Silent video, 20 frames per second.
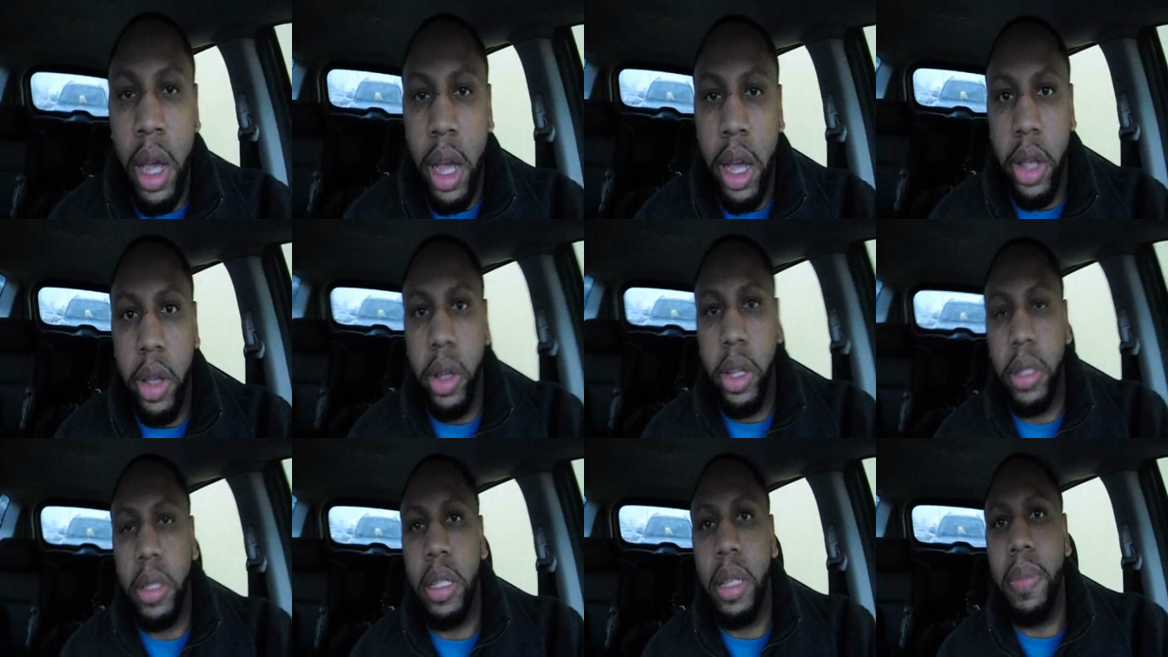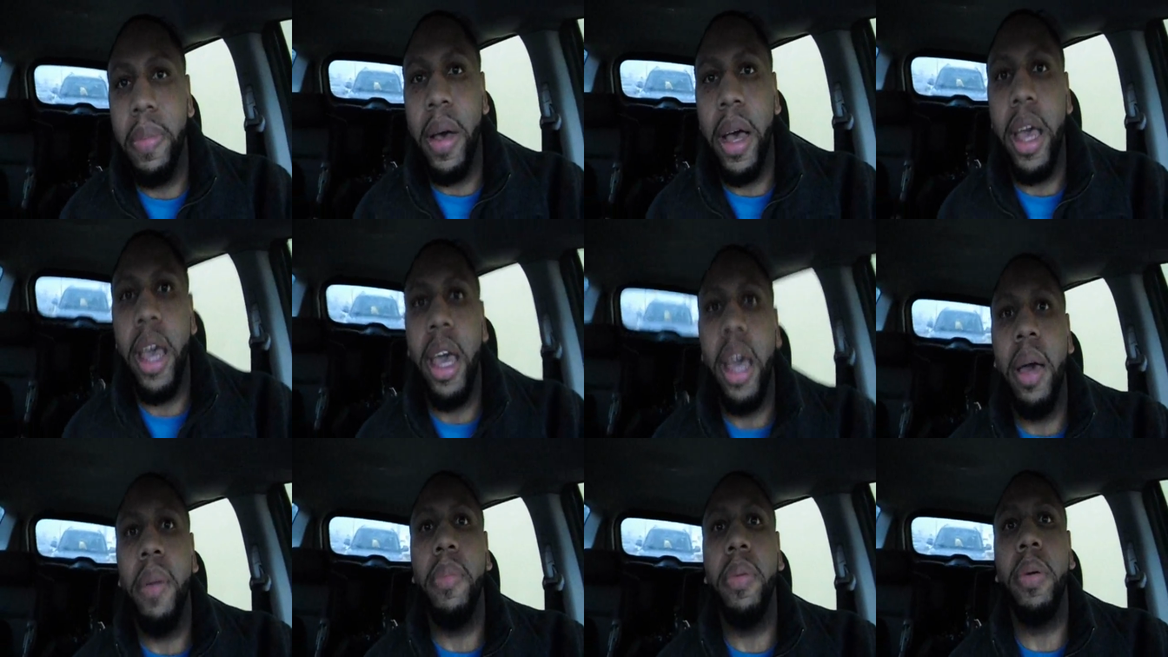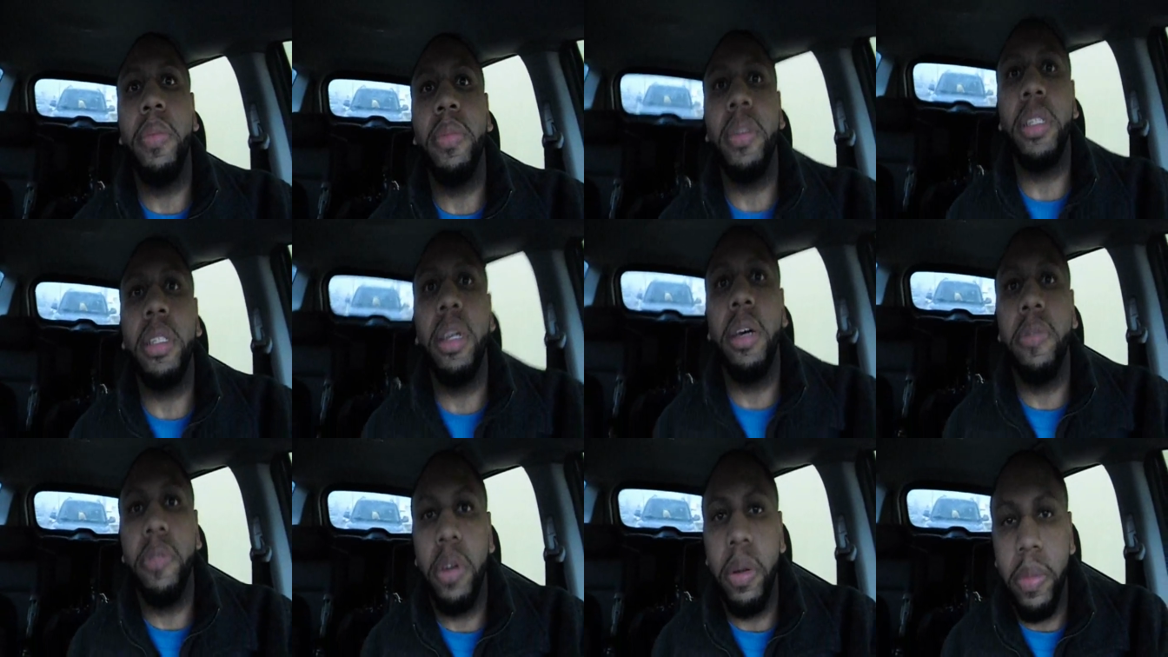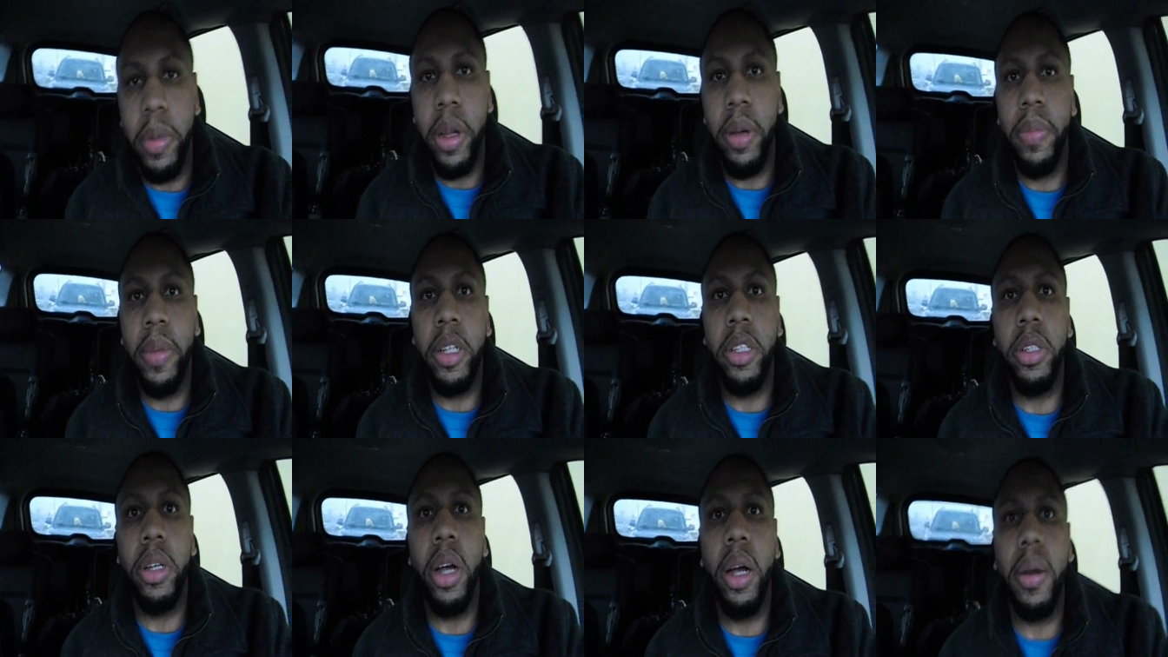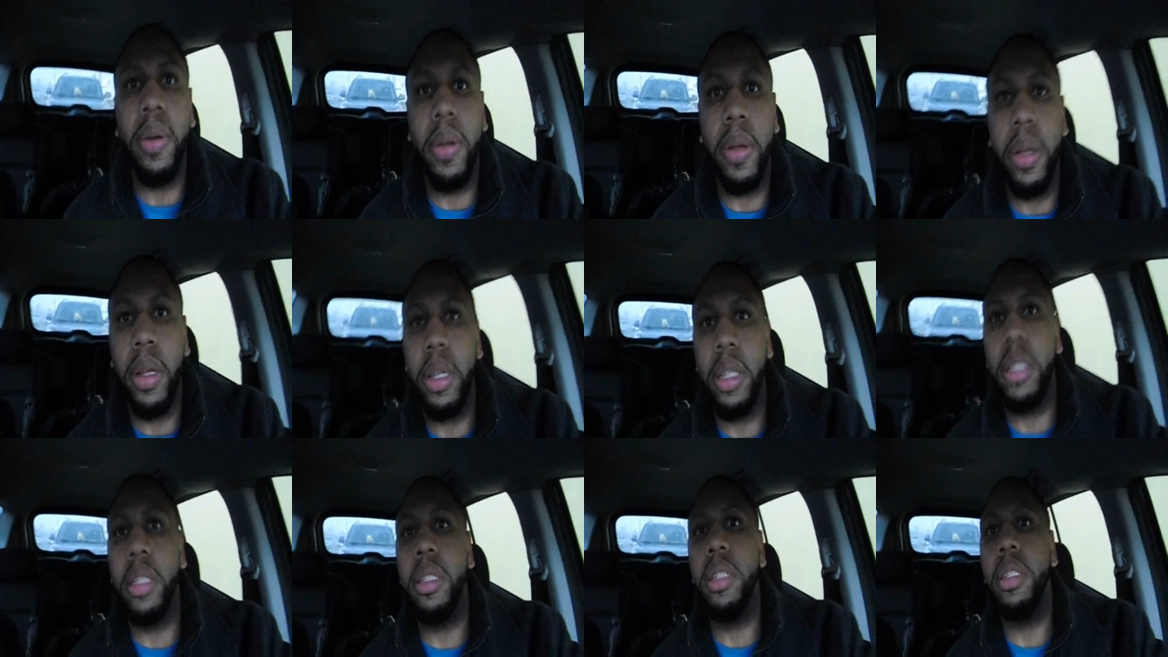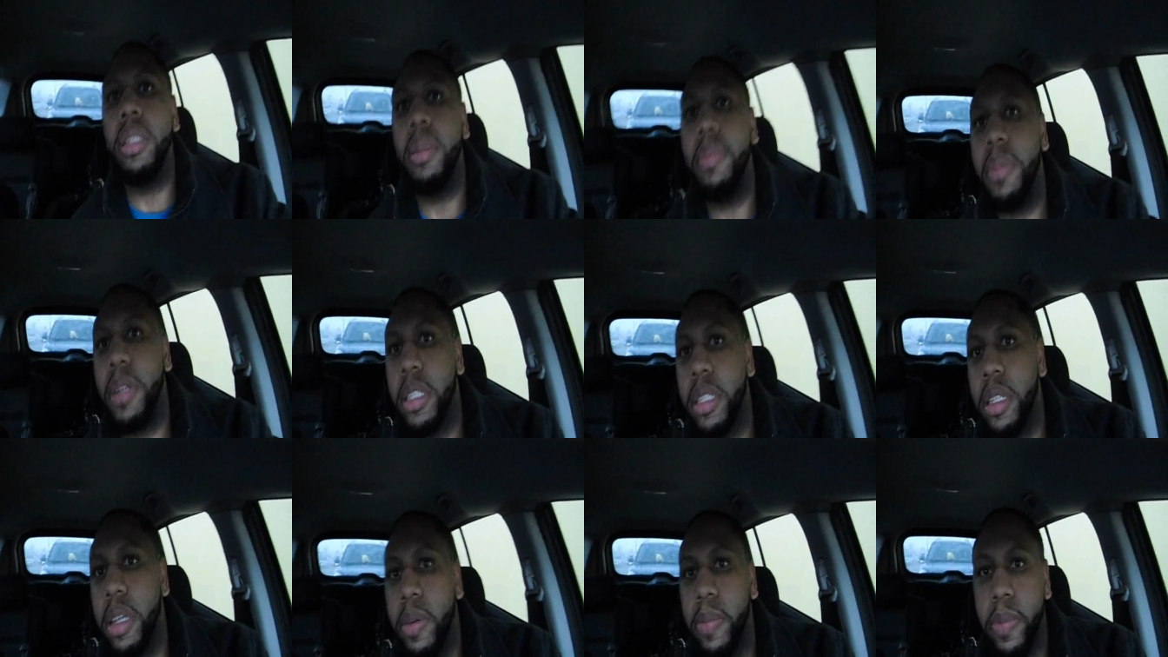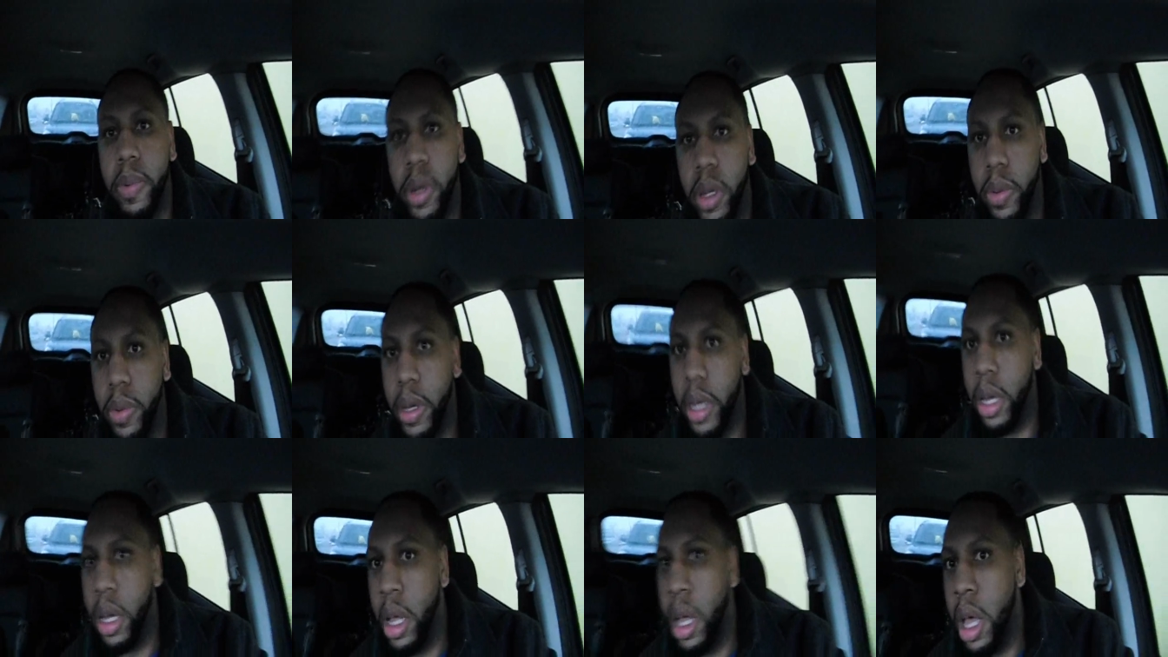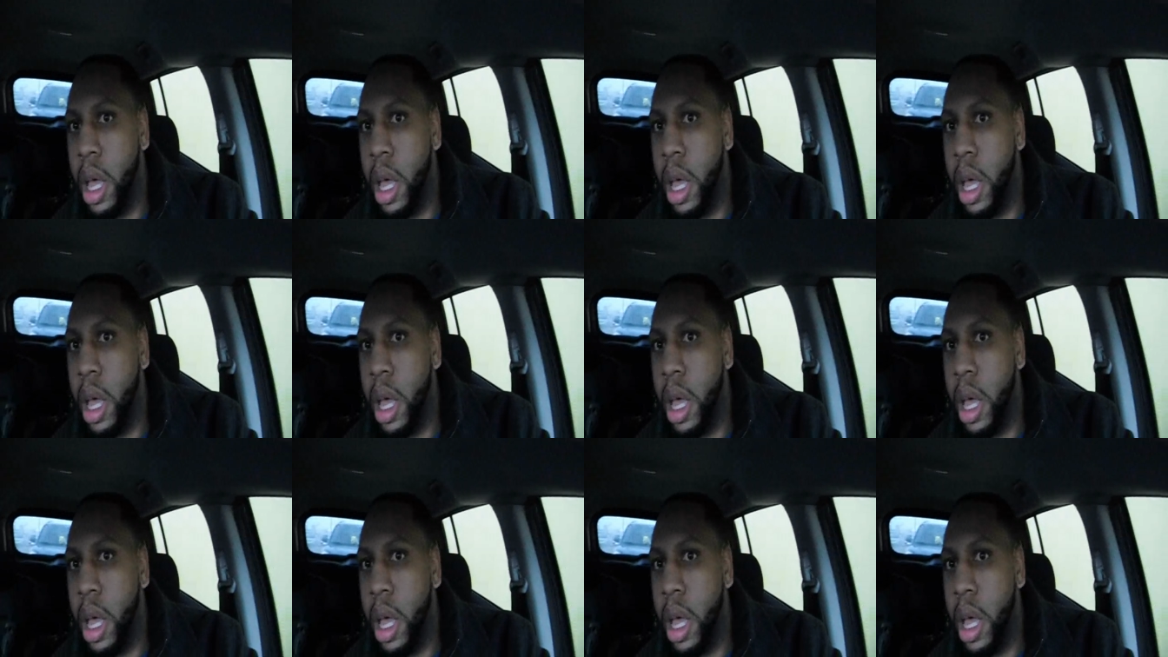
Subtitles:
And you can see my head. I'm putting myself in the mirror, make sure I can see myself pretty well.